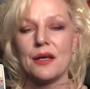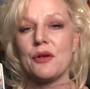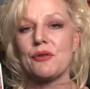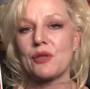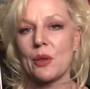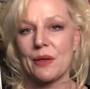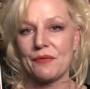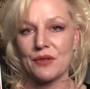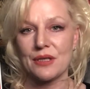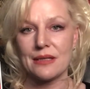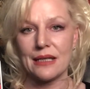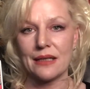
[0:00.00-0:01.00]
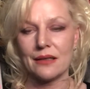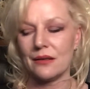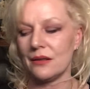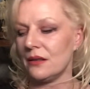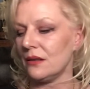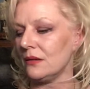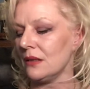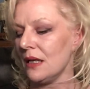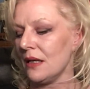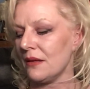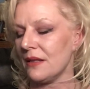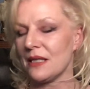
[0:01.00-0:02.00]
So if you're single,
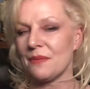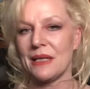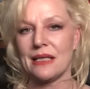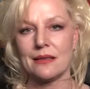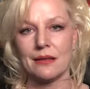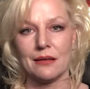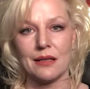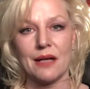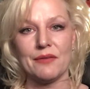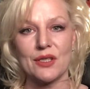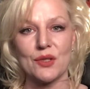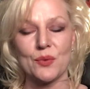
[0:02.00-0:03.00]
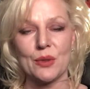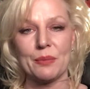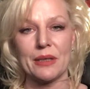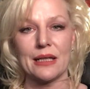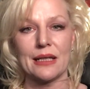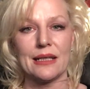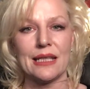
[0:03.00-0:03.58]
this means love is swooping in.